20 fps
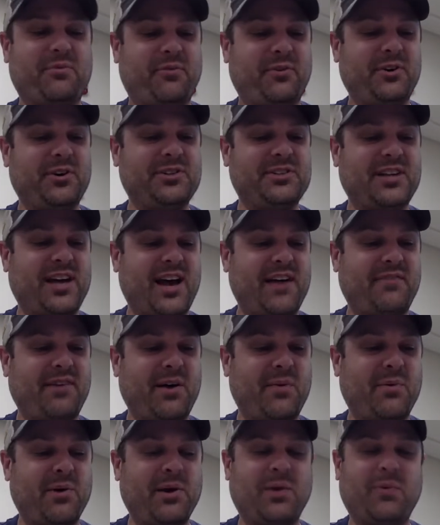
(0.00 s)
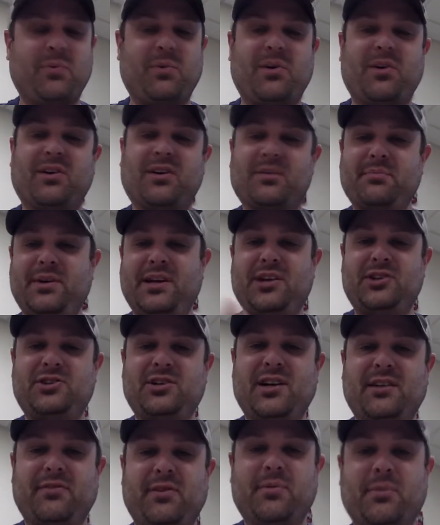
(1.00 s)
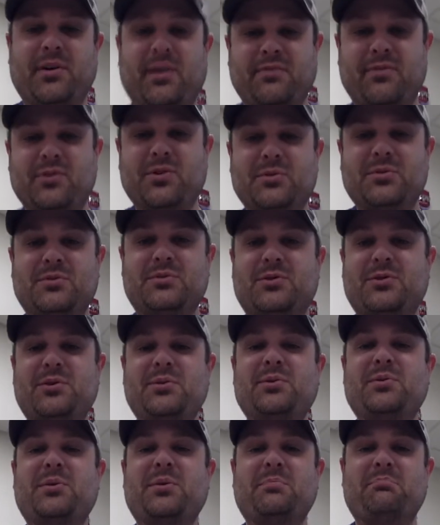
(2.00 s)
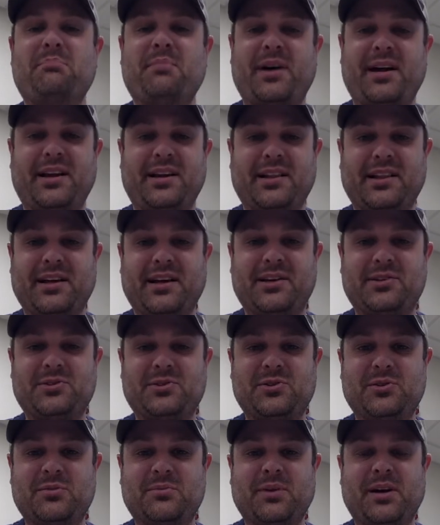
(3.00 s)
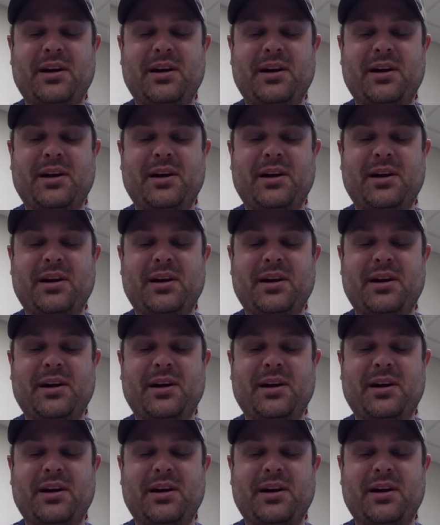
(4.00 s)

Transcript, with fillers: first off, I want to welcome each and every one of you to my classroom.